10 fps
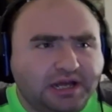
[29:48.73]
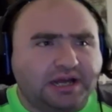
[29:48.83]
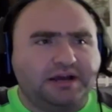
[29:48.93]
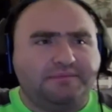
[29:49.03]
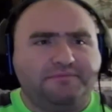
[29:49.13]

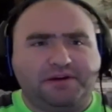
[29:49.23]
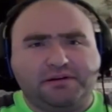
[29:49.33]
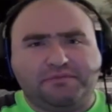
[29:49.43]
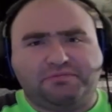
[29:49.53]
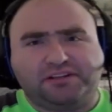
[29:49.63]

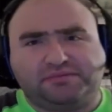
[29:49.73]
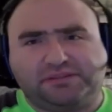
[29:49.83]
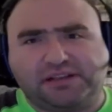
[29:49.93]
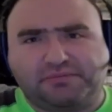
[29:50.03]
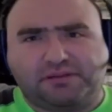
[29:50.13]
Very
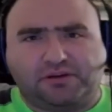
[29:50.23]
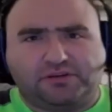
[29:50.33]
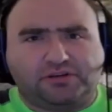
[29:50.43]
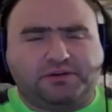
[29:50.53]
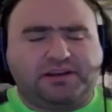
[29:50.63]
impressive stuff though.
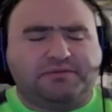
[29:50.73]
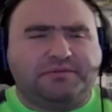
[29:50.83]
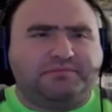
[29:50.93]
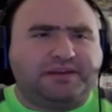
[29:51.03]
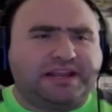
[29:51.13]
So
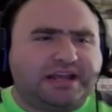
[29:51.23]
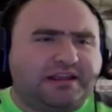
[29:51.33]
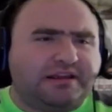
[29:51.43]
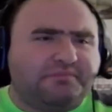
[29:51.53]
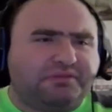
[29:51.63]
we
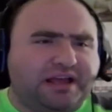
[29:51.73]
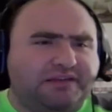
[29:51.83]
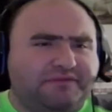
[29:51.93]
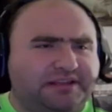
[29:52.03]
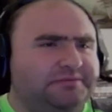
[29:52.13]
got a
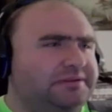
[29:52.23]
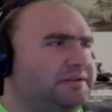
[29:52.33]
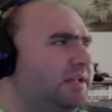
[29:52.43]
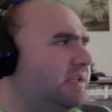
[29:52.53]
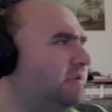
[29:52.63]
plot advancement
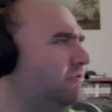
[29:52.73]
to that.